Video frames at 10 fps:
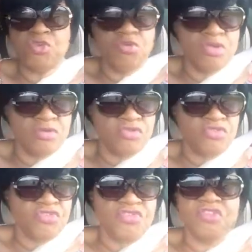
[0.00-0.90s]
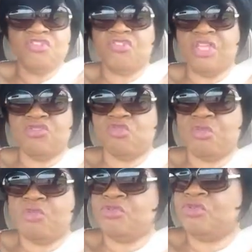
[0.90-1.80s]
two. You don't usually see state
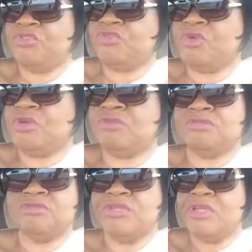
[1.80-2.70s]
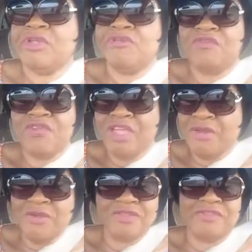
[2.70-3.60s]
troopers on this road.
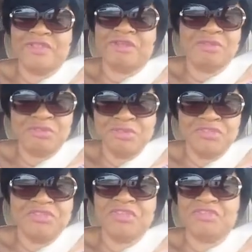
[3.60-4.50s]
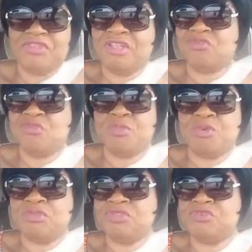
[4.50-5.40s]
Very seldom do you see a state trooper
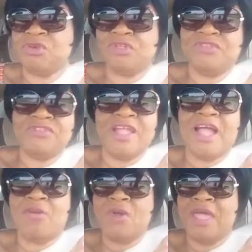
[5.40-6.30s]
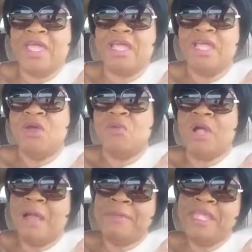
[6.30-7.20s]
on this road, because it's the highway.
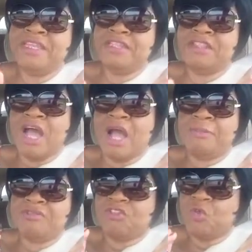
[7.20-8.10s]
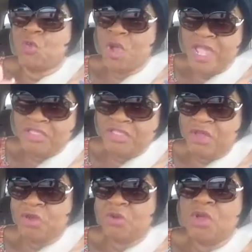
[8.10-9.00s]
Well, I'm headed the opposite way
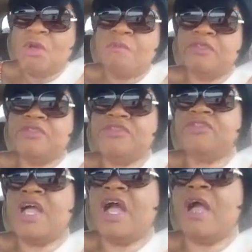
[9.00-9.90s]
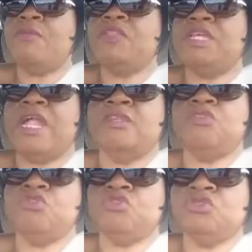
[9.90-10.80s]
though, but this is the highway that I
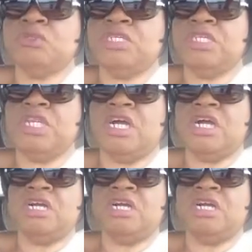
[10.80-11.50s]
usually